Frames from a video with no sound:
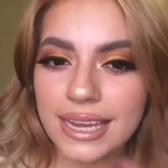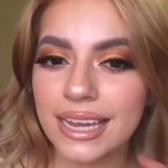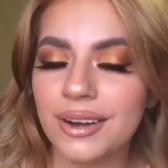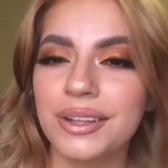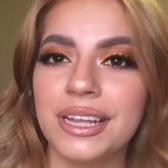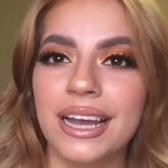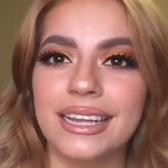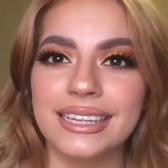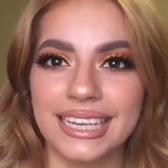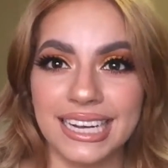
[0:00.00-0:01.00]
and all
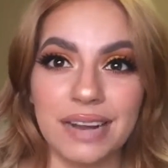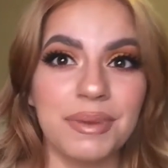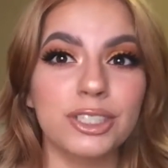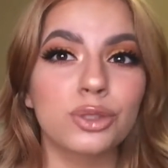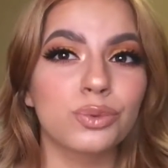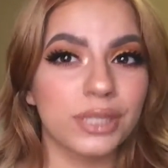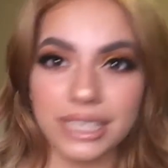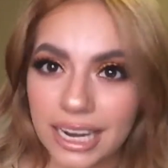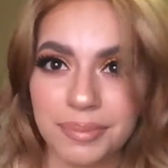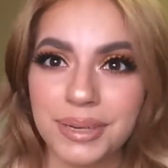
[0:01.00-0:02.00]
that. Like, I'm actually really
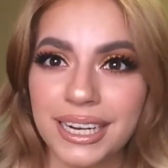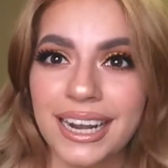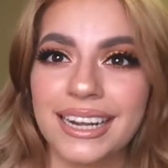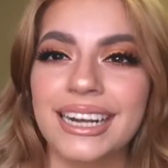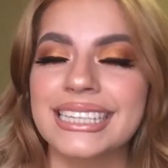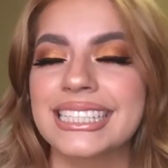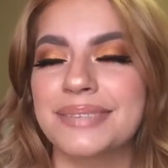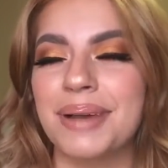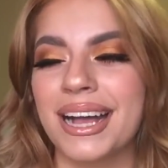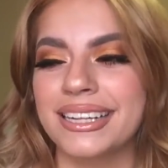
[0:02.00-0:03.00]
happy I got
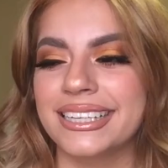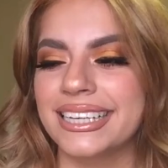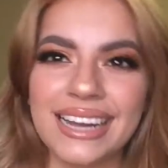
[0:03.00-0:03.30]
this palette.